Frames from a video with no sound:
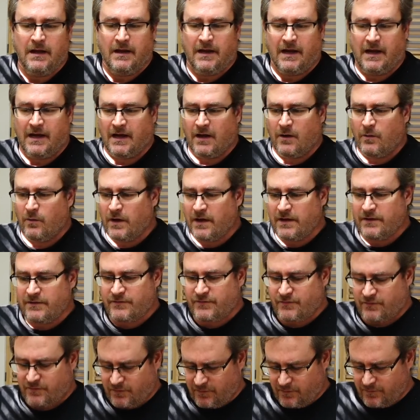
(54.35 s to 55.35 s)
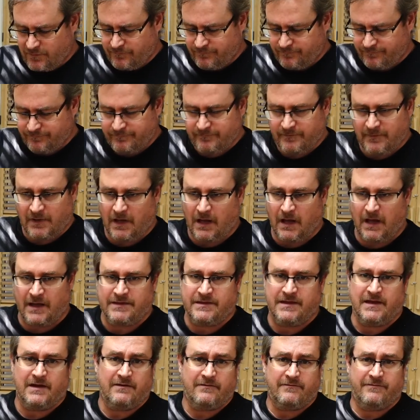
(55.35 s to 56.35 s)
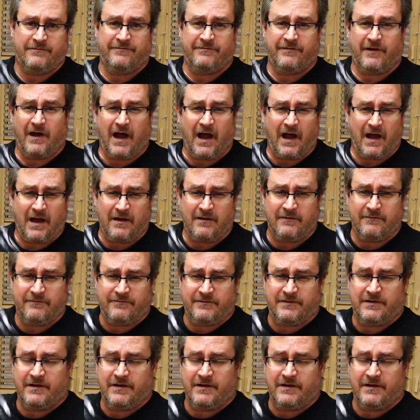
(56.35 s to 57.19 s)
and I went through, I think, five